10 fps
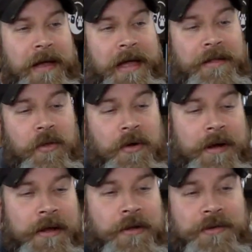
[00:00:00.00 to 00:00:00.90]

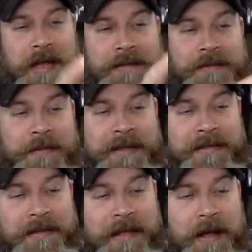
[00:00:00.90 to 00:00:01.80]
Lauren, who texted me,
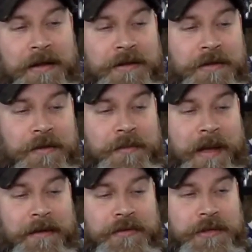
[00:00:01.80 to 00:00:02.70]
says, how do you do
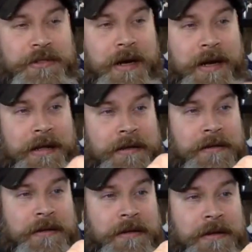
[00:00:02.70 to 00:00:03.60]
boundary training?
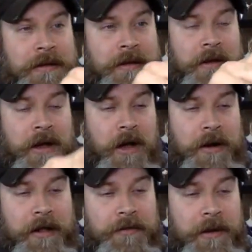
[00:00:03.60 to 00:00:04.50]
All
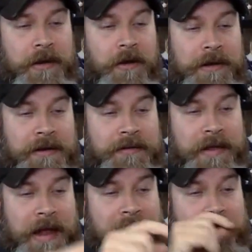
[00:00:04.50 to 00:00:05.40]
right, so I go into
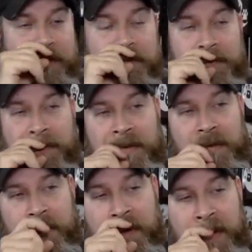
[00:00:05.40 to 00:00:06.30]
settings,
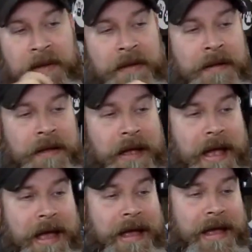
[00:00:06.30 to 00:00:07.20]

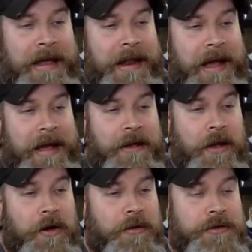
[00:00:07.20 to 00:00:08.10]
and I
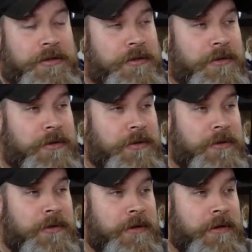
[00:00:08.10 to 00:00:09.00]
go
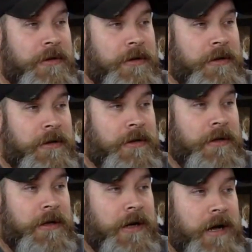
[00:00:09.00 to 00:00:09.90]
to
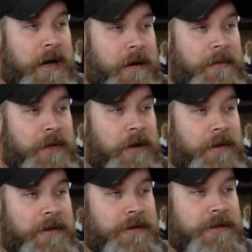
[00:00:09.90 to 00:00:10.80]
go
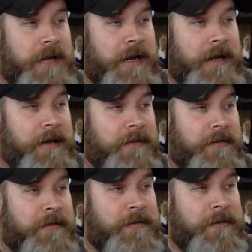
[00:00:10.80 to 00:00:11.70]
in your
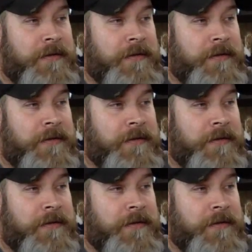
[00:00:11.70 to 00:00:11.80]
settings.